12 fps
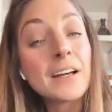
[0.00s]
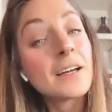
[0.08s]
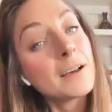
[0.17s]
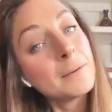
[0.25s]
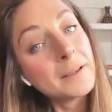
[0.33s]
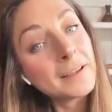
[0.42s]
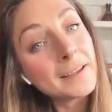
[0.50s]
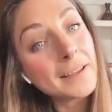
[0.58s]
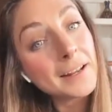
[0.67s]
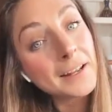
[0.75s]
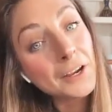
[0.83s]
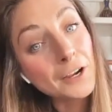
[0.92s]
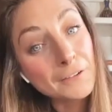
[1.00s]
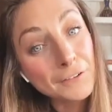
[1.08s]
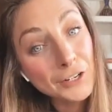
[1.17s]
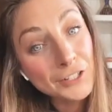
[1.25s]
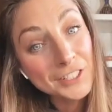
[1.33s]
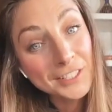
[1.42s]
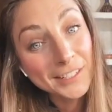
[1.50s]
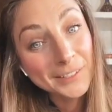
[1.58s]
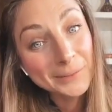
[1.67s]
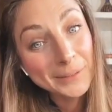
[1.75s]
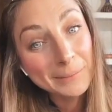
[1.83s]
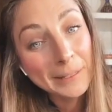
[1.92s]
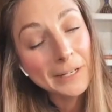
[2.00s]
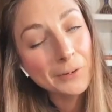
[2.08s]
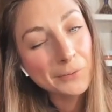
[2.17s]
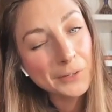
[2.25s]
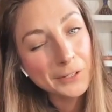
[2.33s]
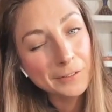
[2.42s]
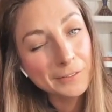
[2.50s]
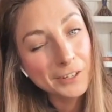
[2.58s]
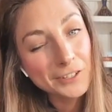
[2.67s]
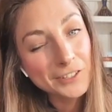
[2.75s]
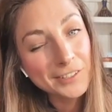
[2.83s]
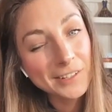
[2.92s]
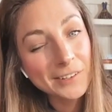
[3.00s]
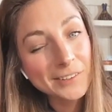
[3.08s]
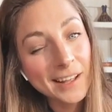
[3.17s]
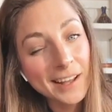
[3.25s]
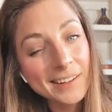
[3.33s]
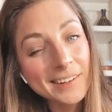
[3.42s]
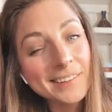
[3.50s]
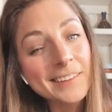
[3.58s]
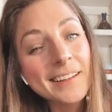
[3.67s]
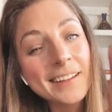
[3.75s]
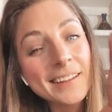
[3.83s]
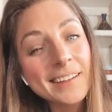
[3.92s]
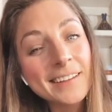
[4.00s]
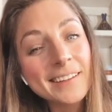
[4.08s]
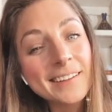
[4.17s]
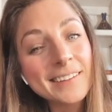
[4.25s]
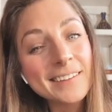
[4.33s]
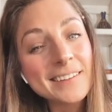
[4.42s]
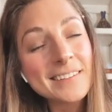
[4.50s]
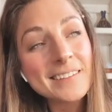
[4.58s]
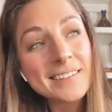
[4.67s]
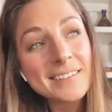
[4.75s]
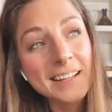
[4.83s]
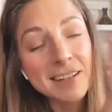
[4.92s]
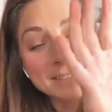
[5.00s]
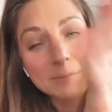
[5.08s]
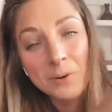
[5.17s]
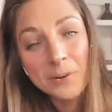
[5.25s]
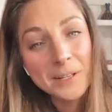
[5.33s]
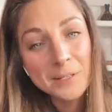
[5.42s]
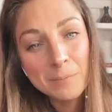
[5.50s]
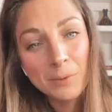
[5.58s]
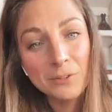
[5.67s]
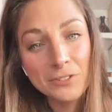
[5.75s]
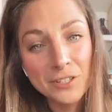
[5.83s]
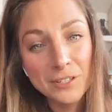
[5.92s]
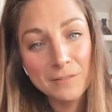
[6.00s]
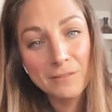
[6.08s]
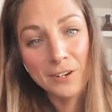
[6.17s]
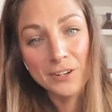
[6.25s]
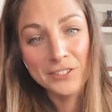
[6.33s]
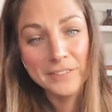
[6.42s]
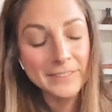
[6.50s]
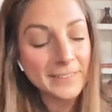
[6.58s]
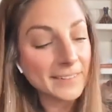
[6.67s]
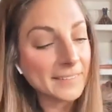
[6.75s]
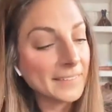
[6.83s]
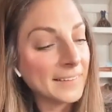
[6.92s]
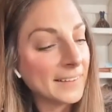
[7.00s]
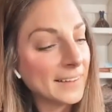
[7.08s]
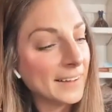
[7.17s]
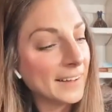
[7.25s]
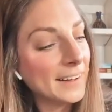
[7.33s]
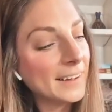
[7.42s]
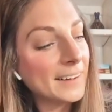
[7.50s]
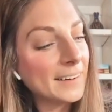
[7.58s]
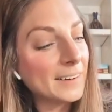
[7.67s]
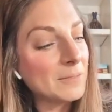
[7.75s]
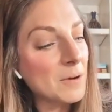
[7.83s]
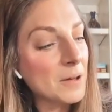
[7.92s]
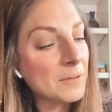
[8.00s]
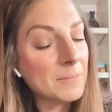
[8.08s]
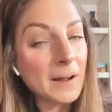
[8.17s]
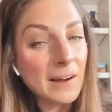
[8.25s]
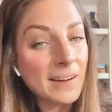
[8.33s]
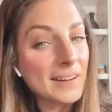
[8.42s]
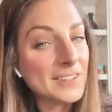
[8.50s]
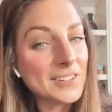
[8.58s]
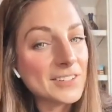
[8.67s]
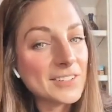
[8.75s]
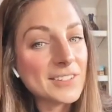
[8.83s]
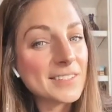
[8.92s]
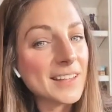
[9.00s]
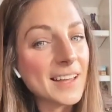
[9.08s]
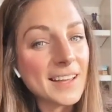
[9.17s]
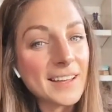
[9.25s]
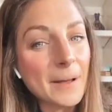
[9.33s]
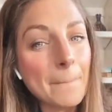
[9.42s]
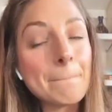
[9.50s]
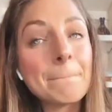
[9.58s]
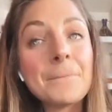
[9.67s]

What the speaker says: coming and getting your virgin on with me, your real virgin though, not your like sanctimonious bullshit virgin. Oh, Mother Mary, she's just like,